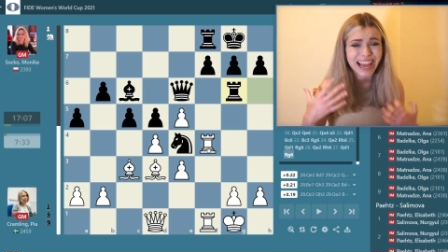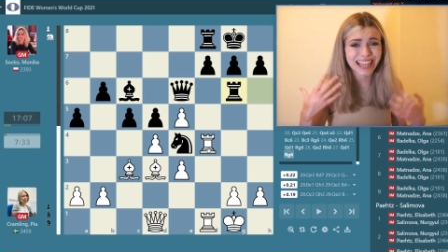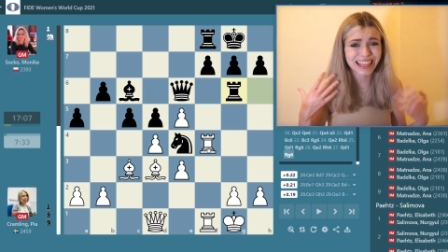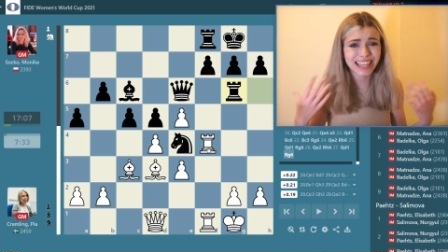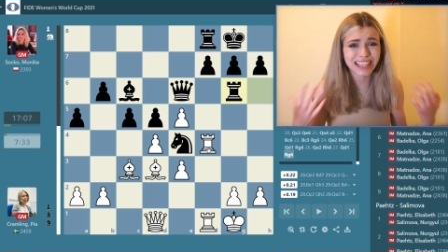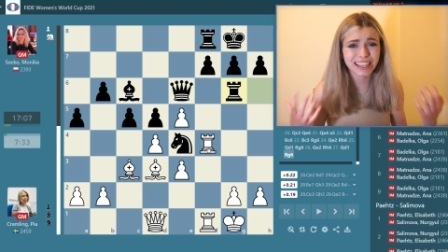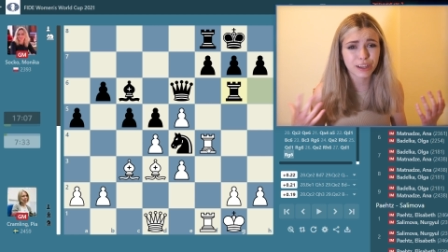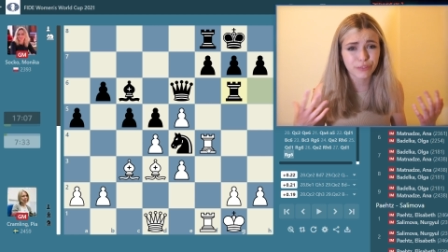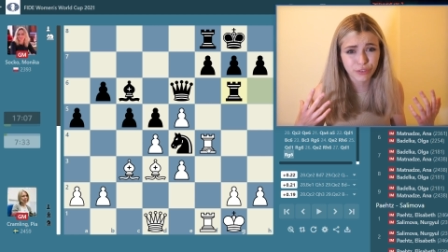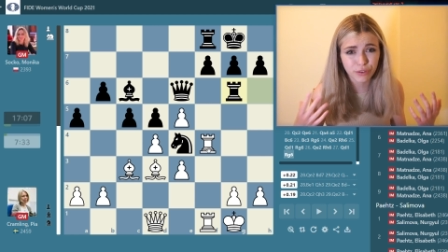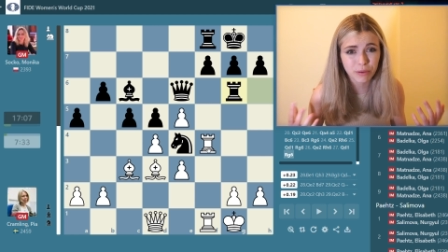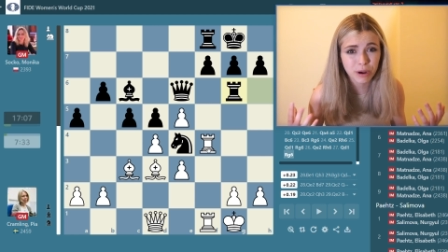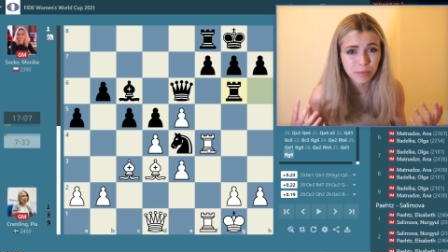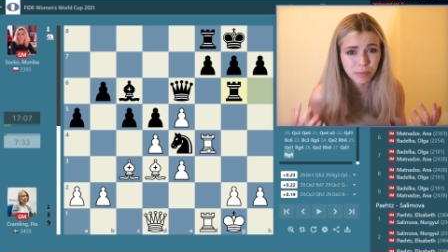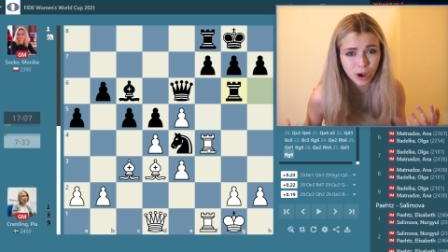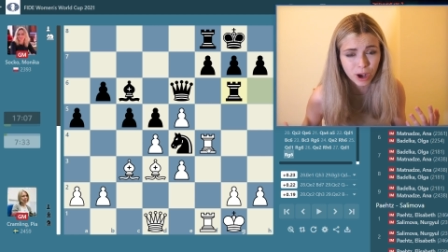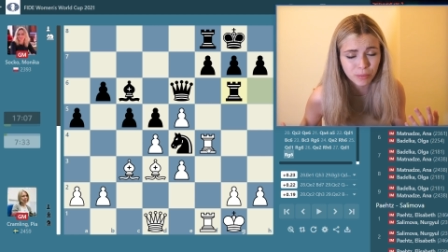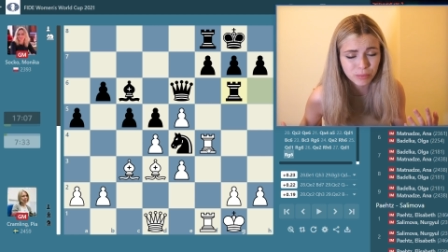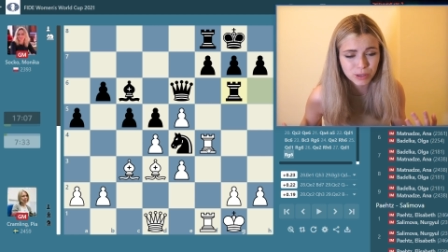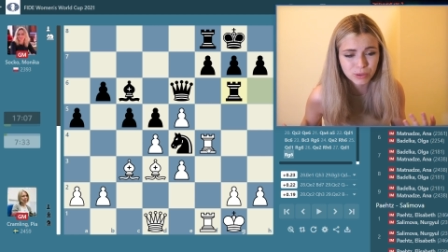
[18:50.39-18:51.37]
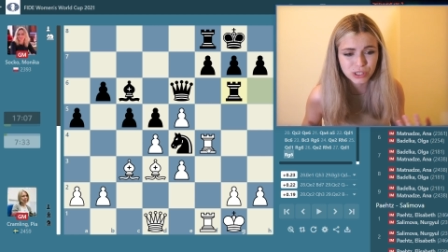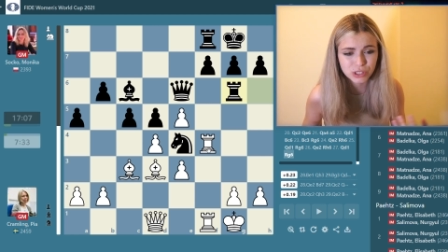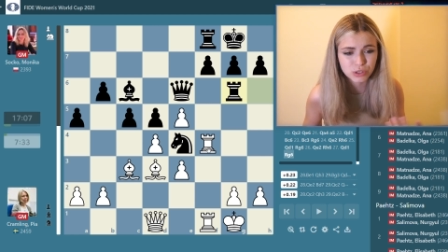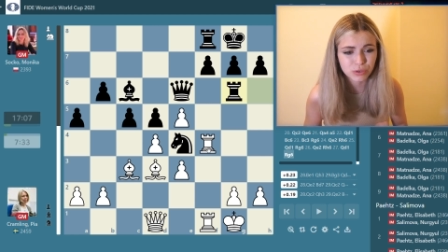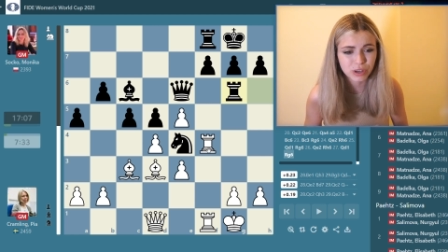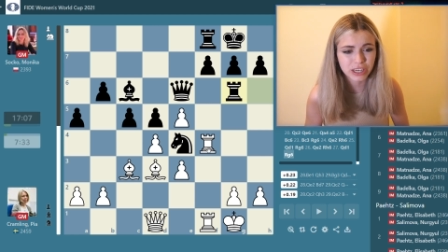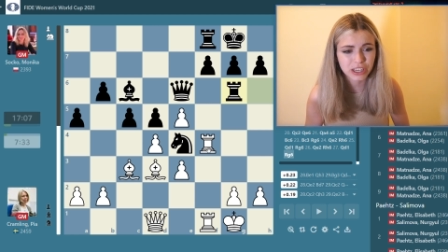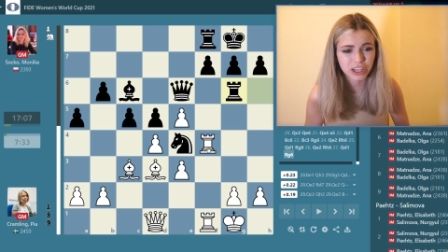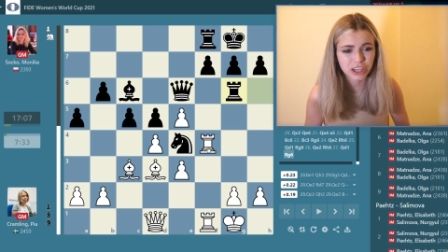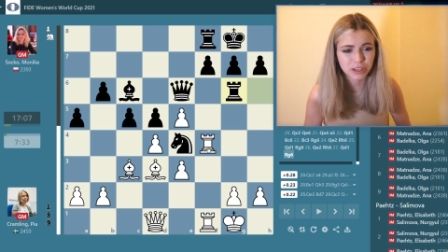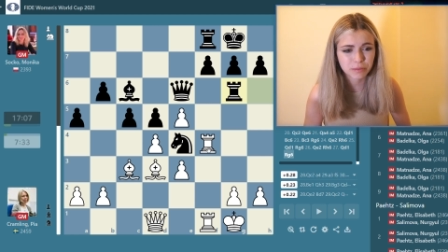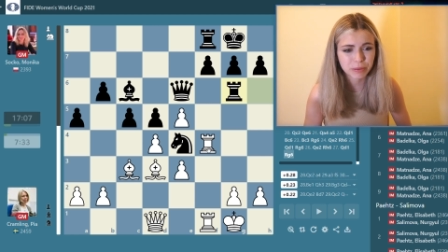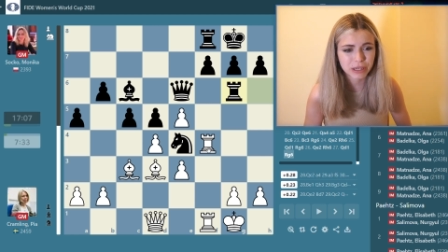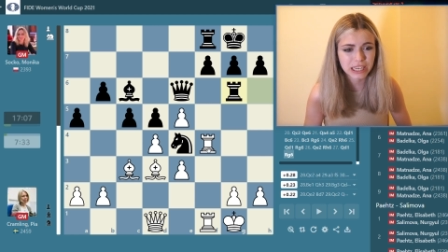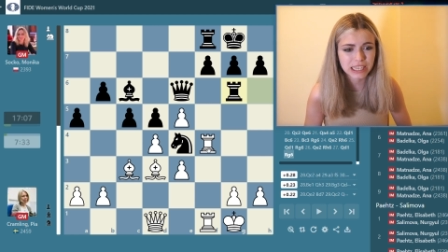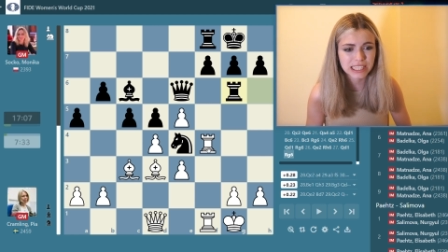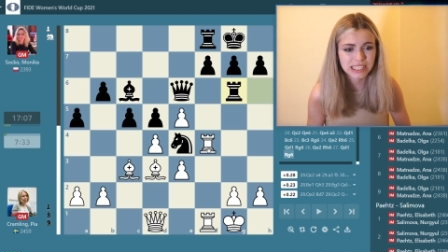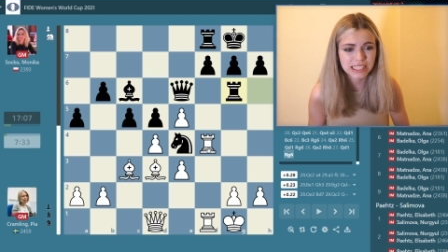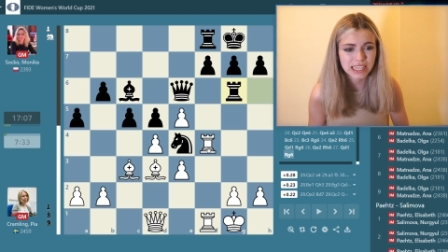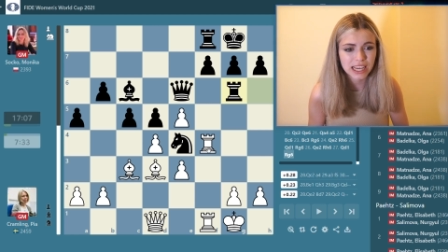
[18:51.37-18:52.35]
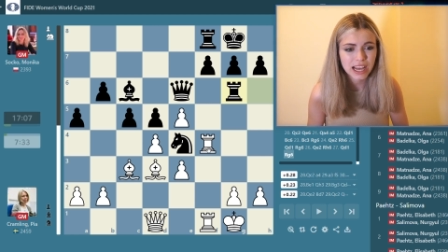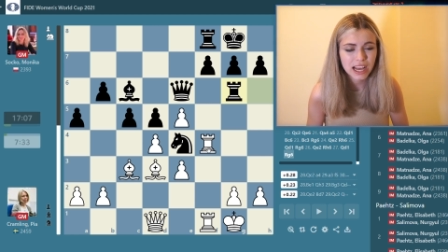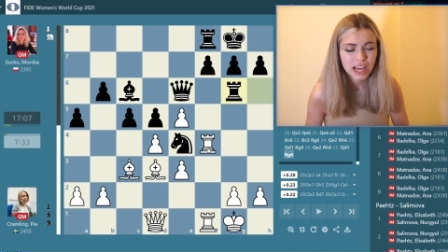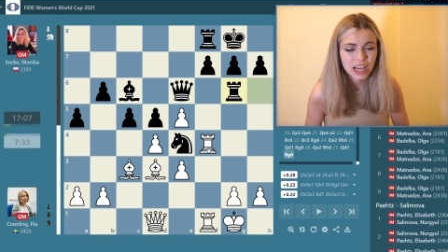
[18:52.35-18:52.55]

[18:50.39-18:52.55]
I think that for my mom it was really good, because